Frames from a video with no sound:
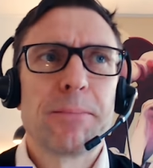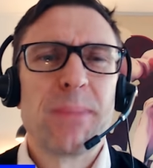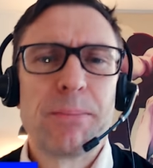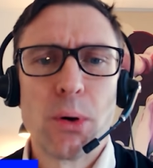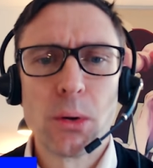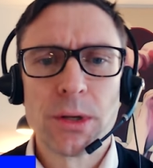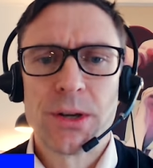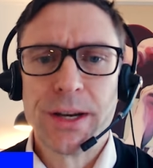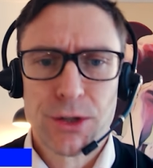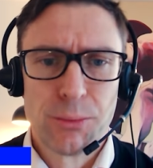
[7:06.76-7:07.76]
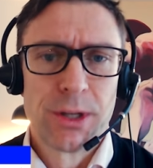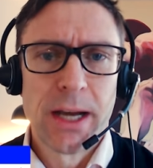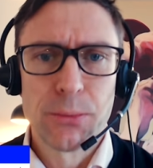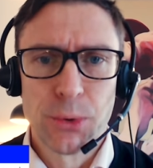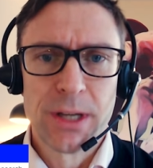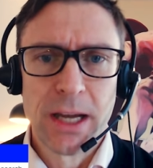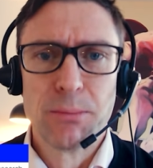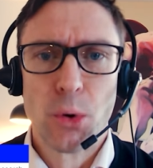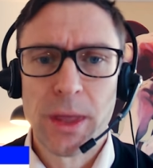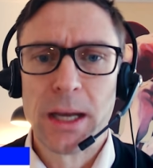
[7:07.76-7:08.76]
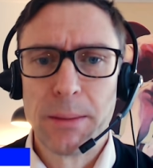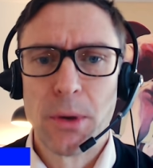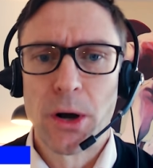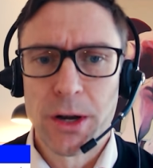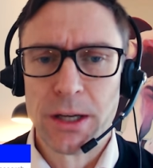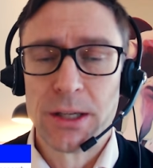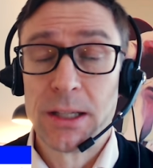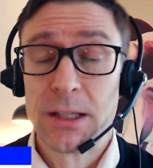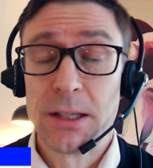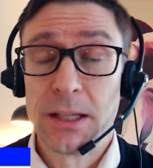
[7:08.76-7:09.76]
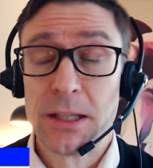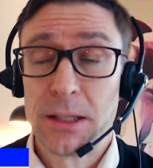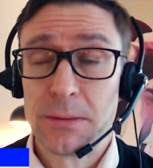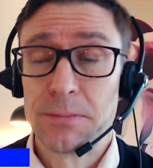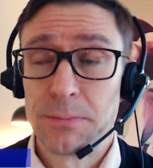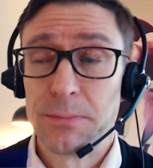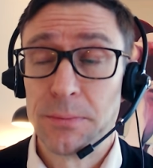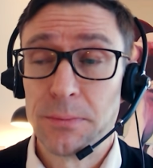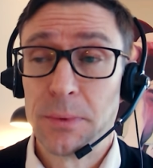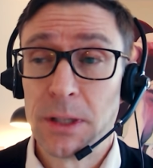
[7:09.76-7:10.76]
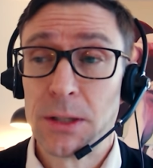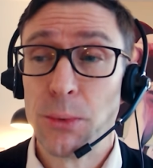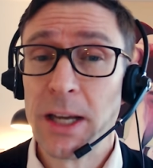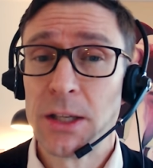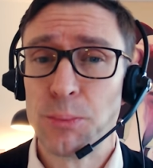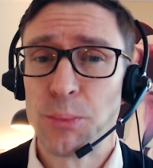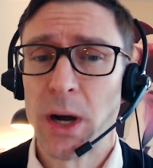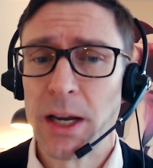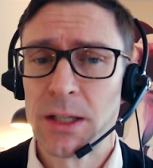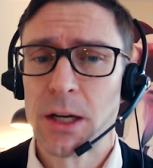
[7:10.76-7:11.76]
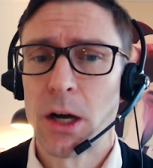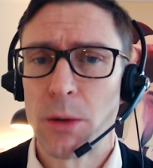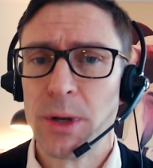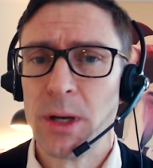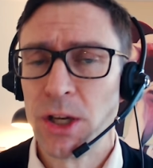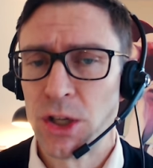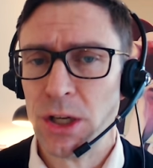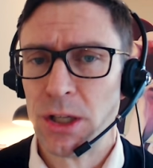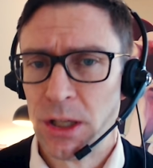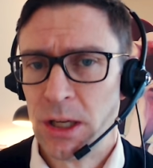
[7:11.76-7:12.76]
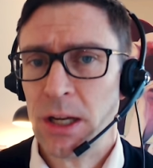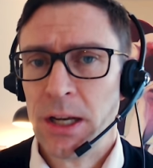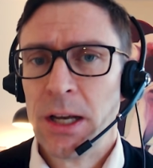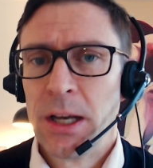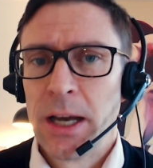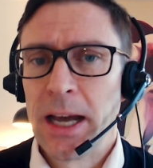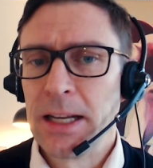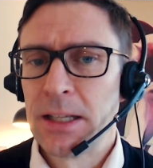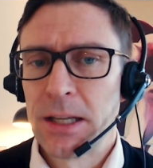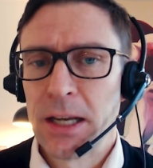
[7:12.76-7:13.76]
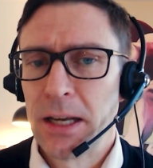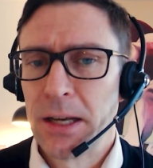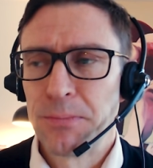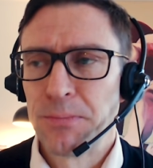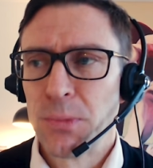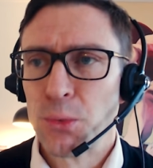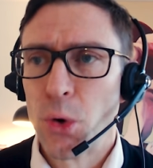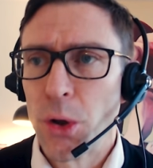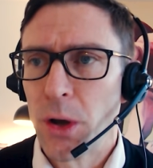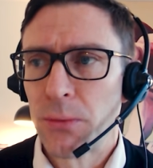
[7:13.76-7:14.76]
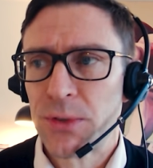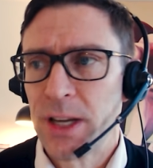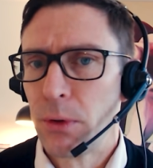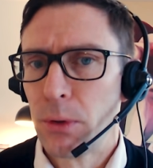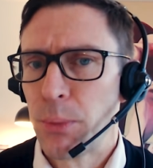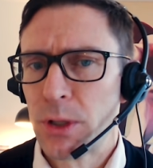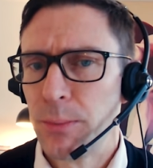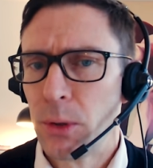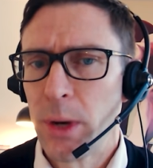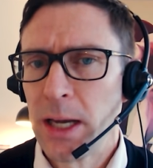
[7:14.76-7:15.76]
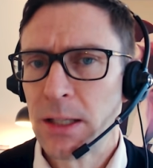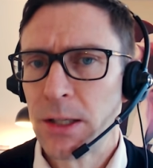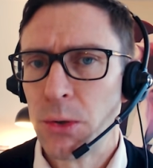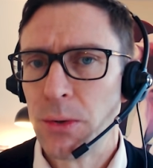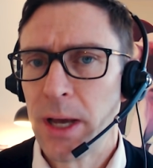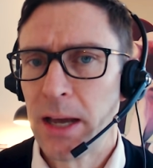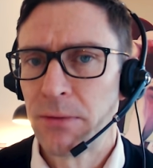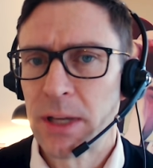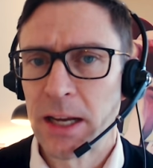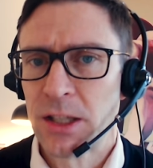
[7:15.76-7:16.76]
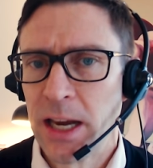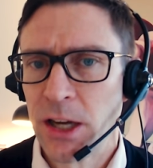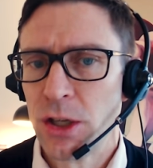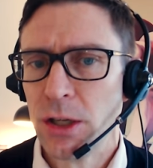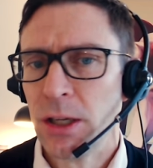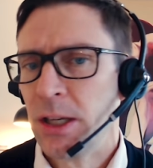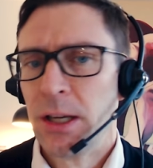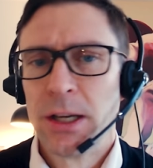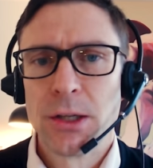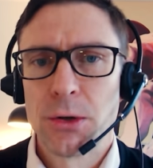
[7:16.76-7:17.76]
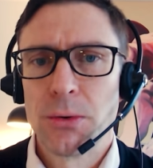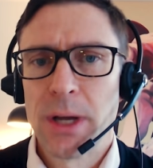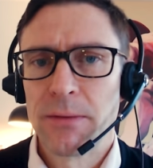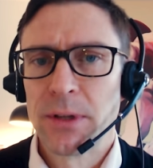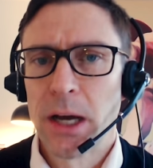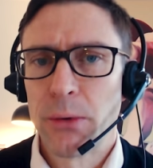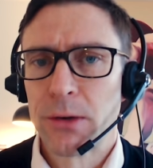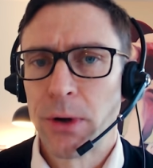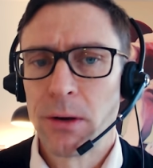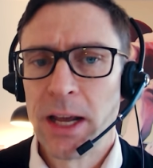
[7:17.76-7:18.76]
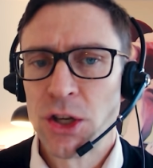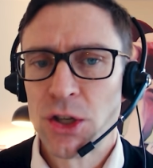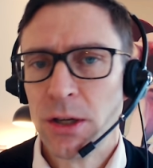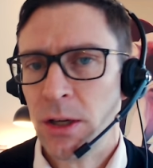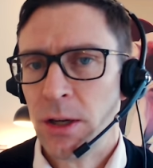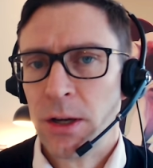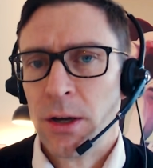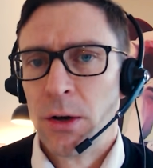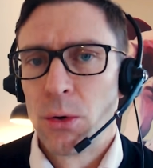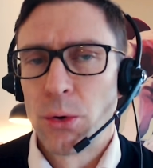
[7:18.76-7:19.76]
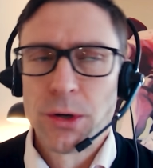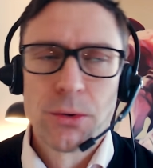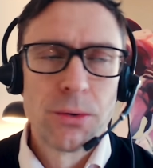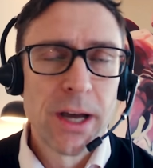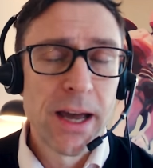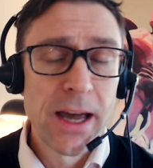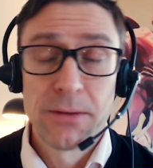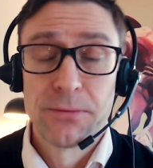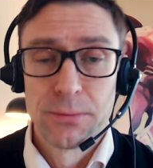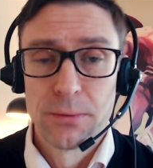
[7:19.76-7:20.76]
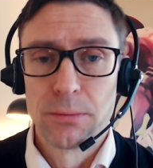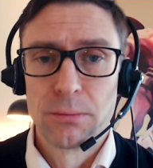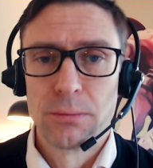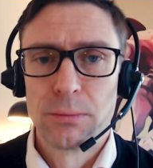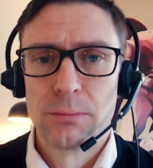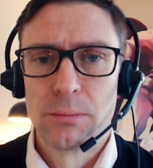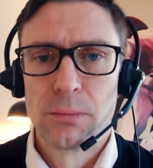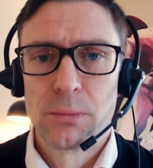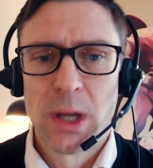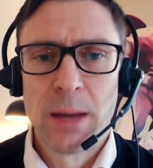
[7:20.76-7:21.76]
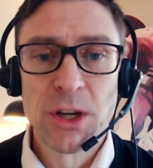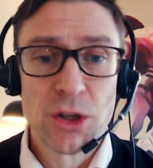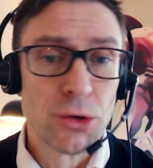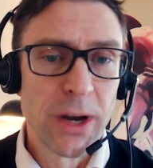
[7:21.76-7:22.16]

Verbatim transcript: a, a policy instrument, I would say, more than a market. It's, it's, it's a way to price carbon emissions. And it's um, one of several possible ways. You could have taxation, you could have direct regulation, or you could have uh, emission